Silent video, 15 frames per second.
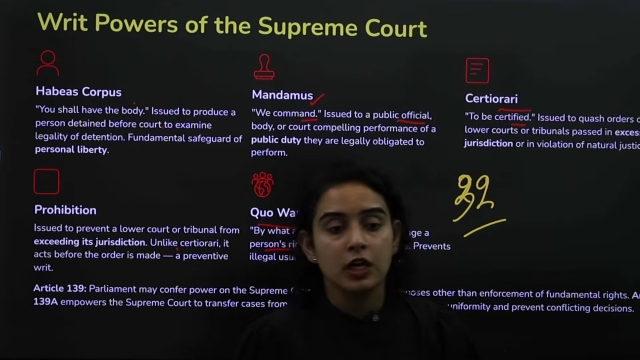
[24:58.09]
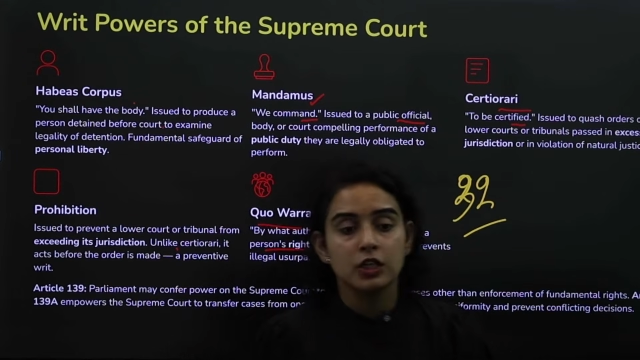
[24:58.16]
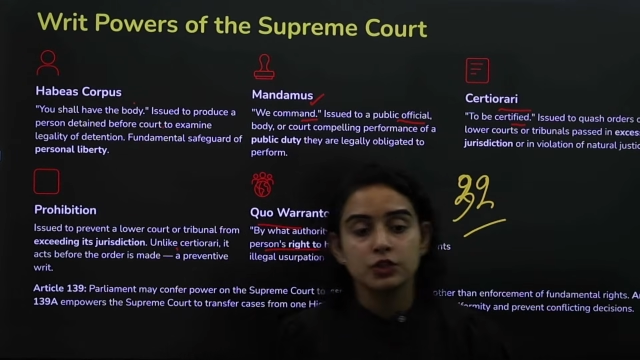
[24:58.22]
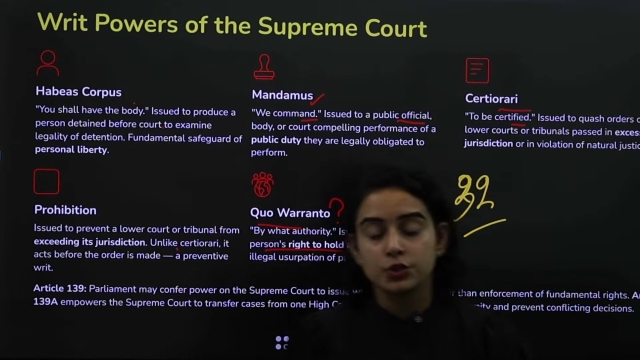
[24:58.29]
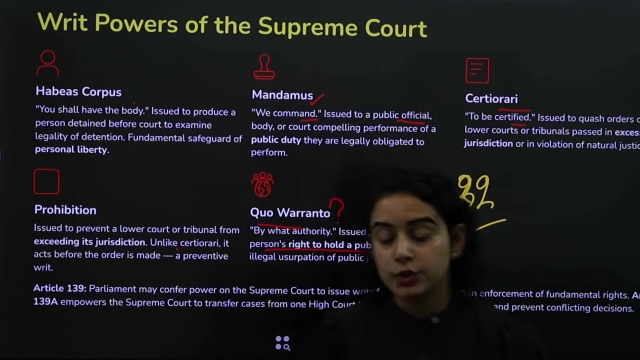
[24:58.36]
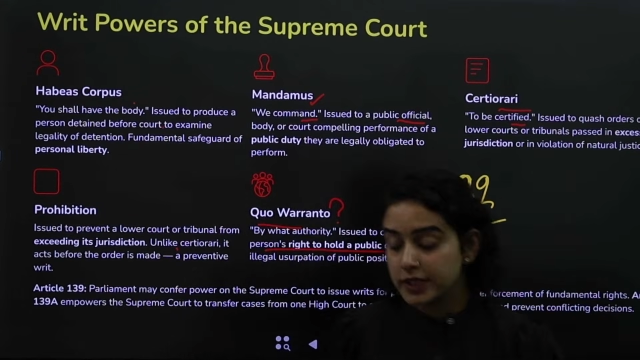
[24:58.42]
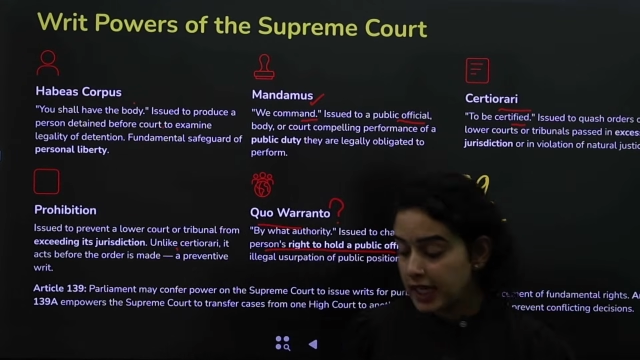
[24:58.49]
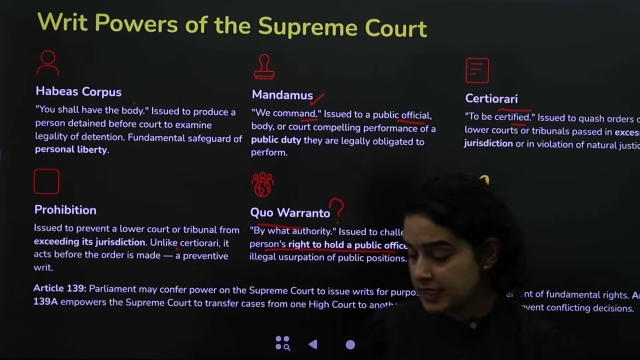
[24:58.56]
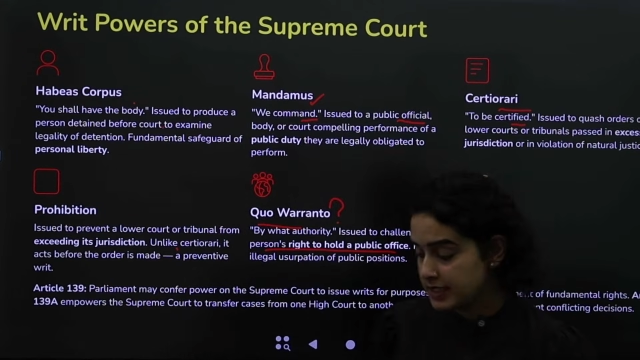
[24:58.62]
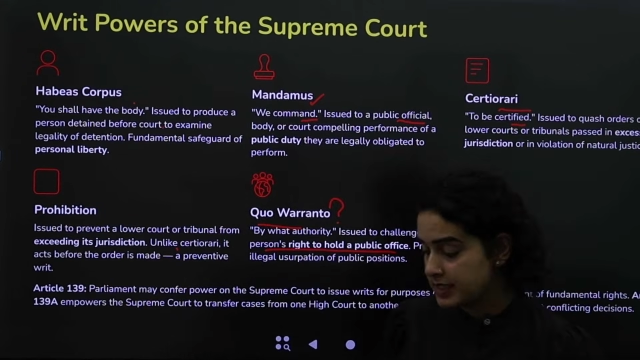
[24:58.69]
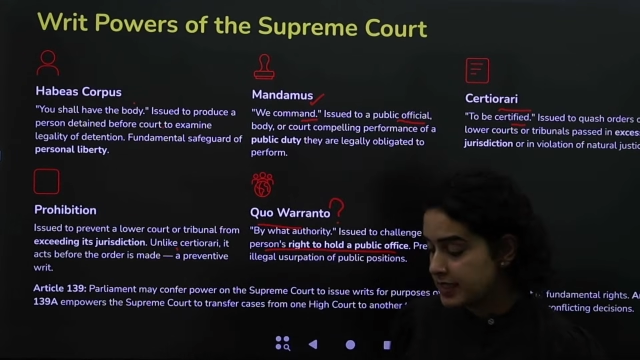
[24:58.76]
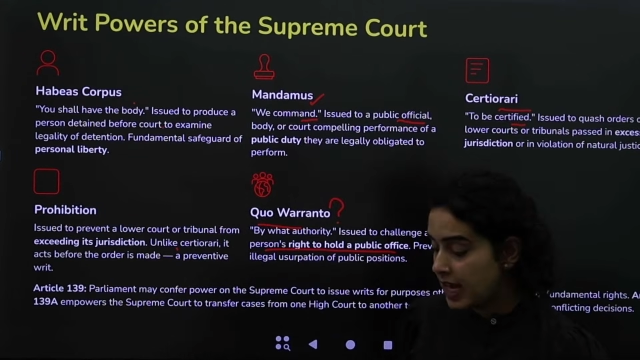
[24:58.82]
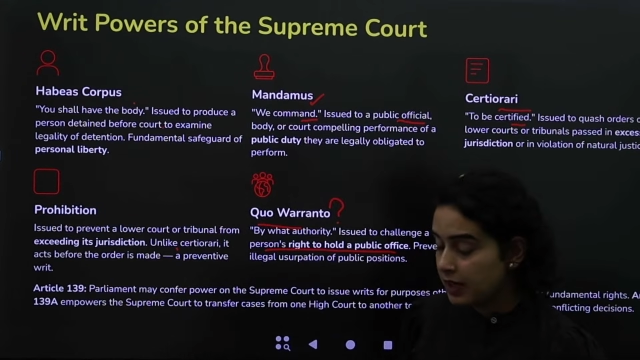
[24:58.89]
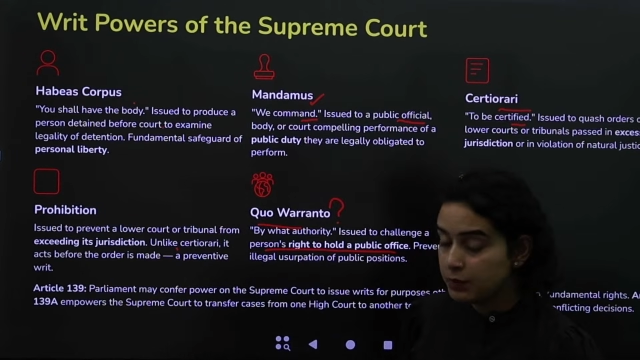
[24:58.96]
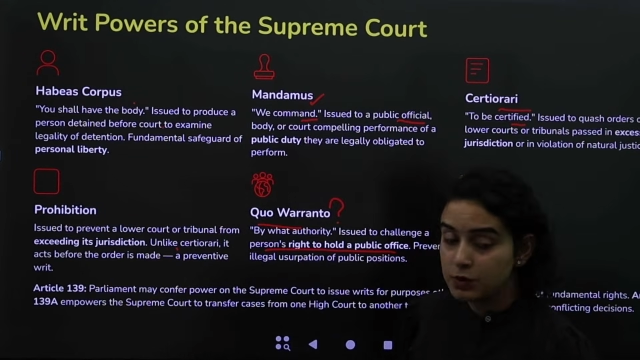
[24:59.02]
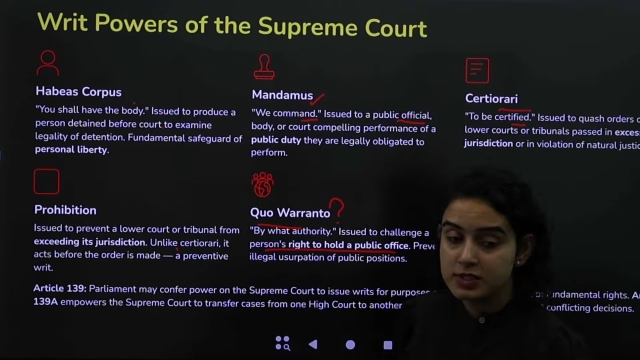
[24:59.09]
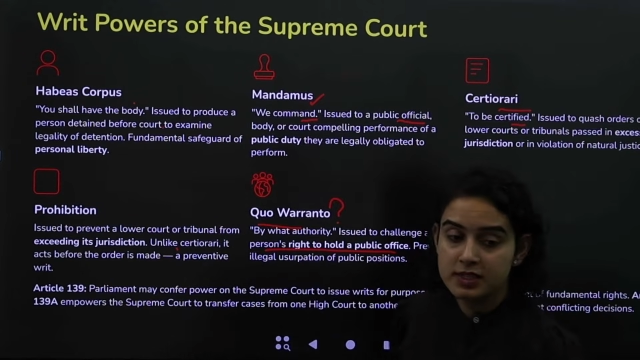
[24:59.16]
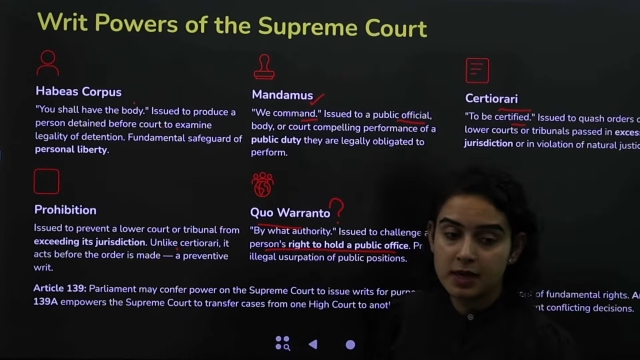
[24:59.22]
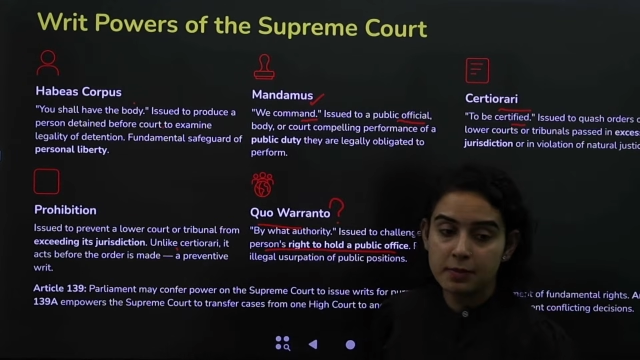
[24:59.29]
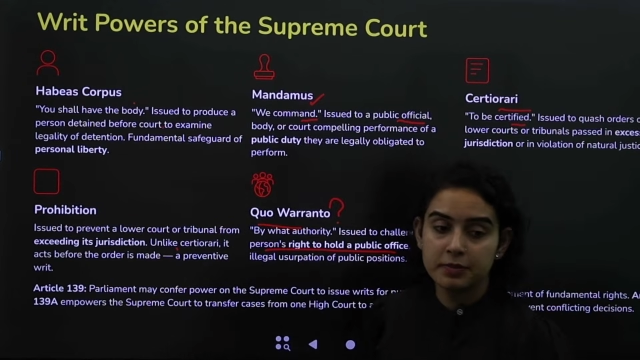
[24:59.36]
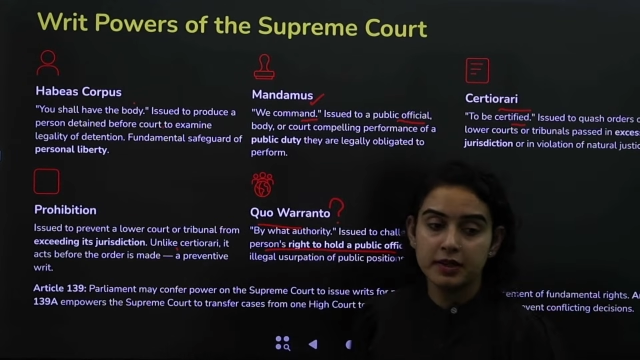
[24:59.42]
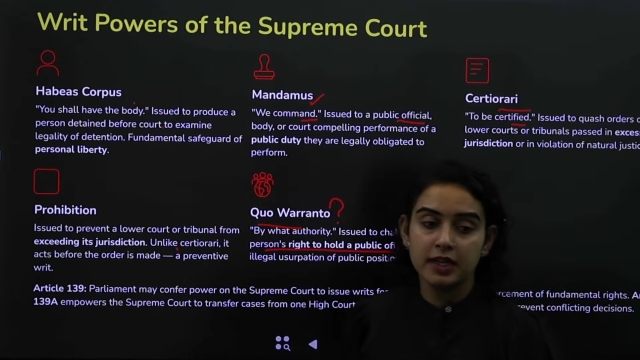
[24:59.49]
So yes, that was
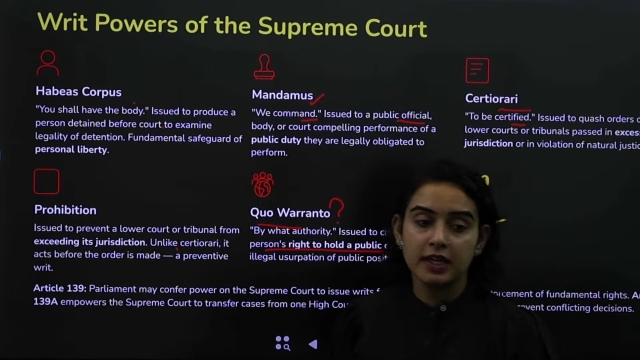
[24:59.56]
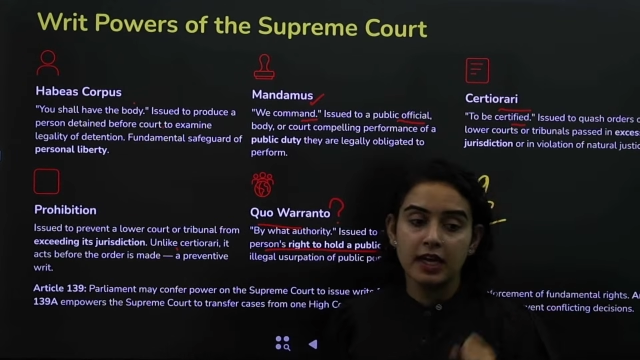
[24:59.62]
something